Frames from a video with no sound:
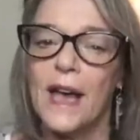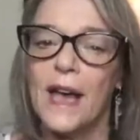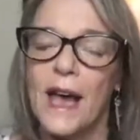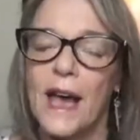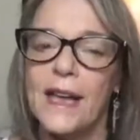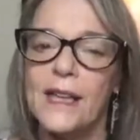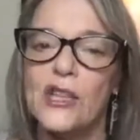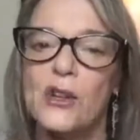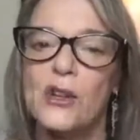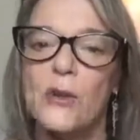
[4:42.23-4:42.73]

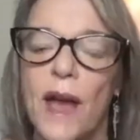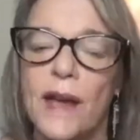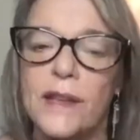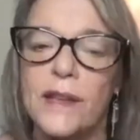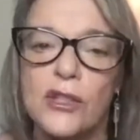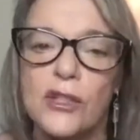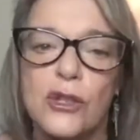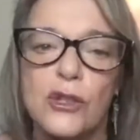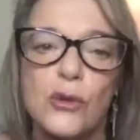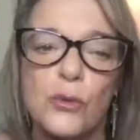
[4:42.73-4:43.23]
guide you out
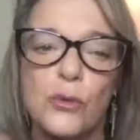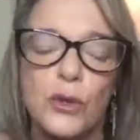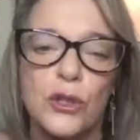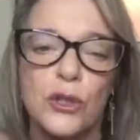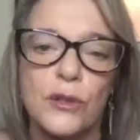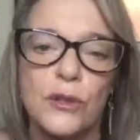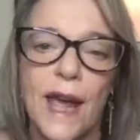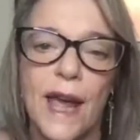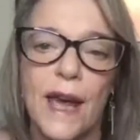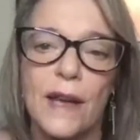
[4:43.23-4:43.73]
into the
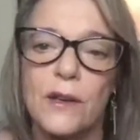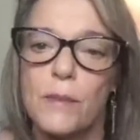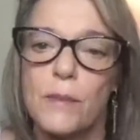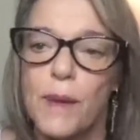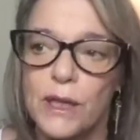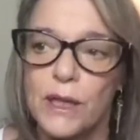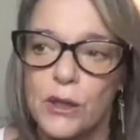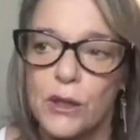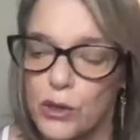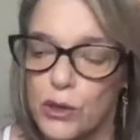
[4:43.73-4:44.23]
world now to
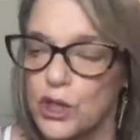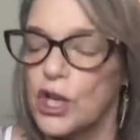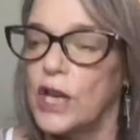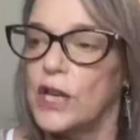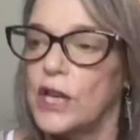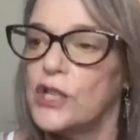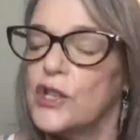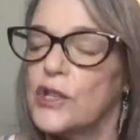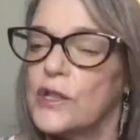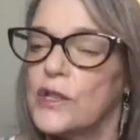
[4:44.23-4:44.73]
make those
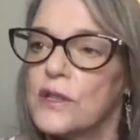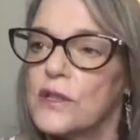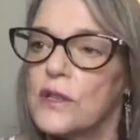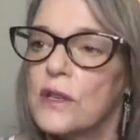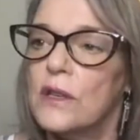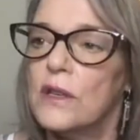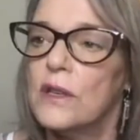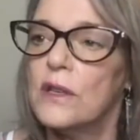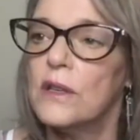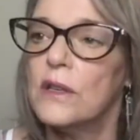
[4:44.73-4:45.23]
changes.
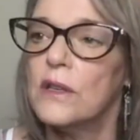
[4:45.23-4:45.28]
